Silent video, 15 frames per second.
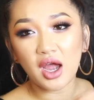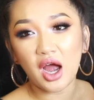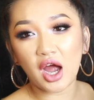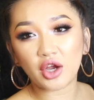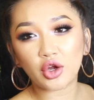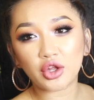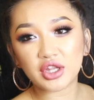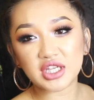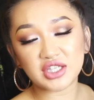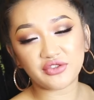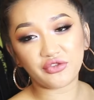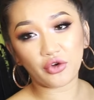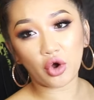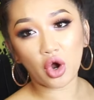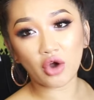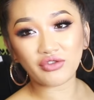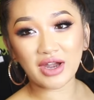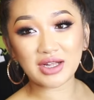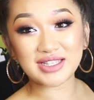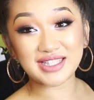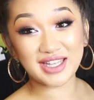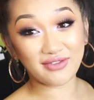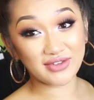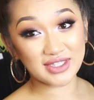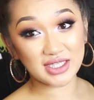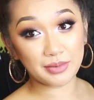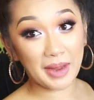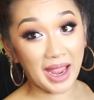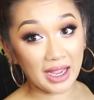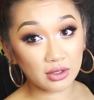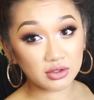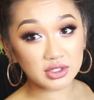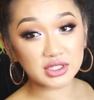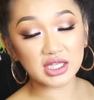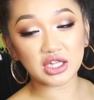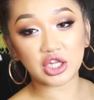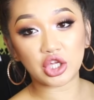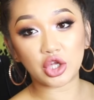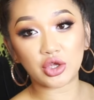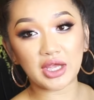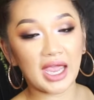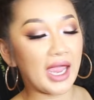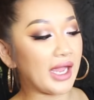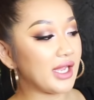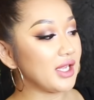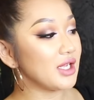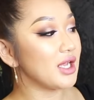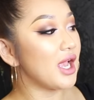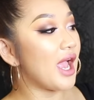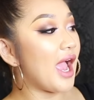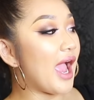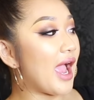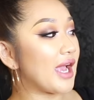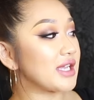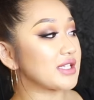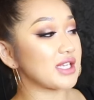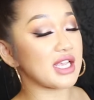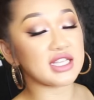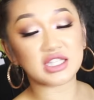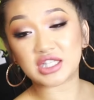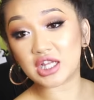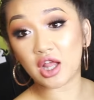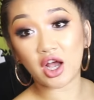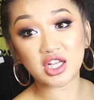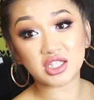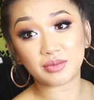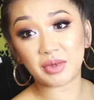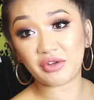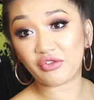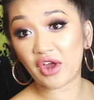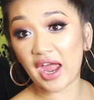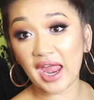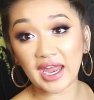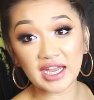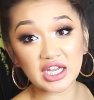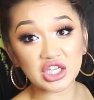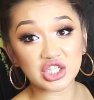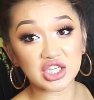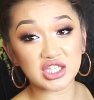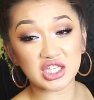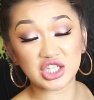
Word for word: I got this for around seventy pounds in the U K, and it's lasted me for ages.